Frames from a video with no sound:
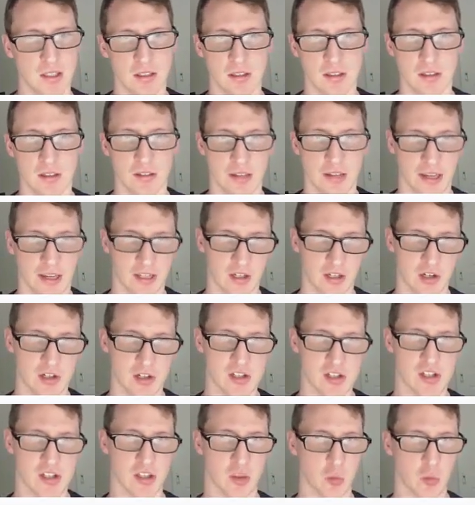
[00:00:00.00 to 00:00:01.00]
Take a notice
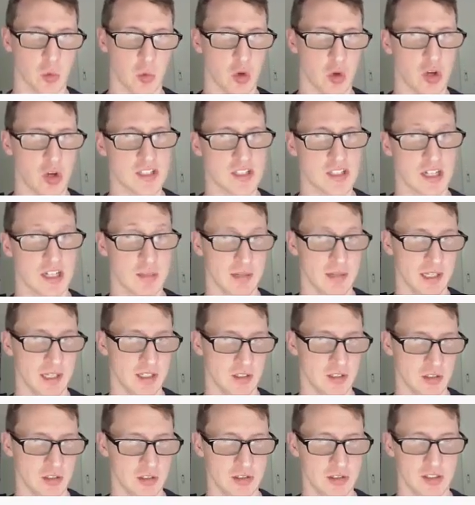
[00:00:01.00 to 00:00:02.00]
of the words that are being
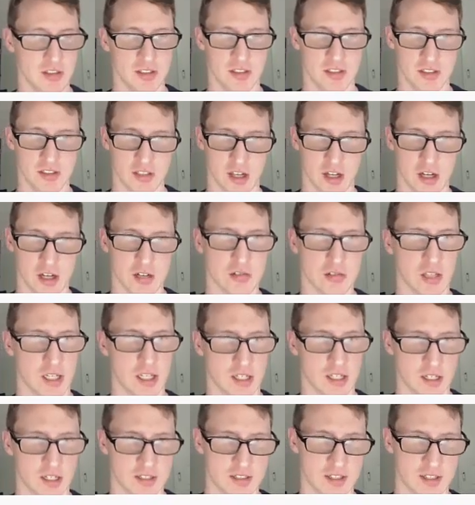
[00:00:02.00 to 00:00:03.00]
used in the title. Like I
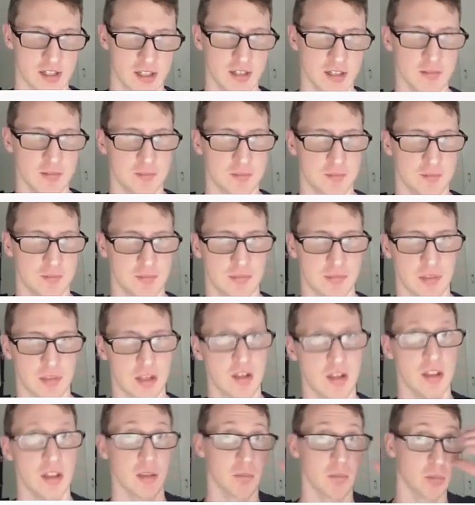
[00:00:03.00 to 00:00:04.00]
said,
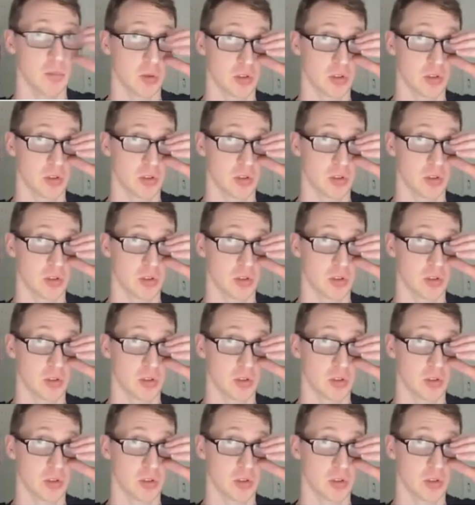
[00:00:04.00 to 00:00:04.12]
the book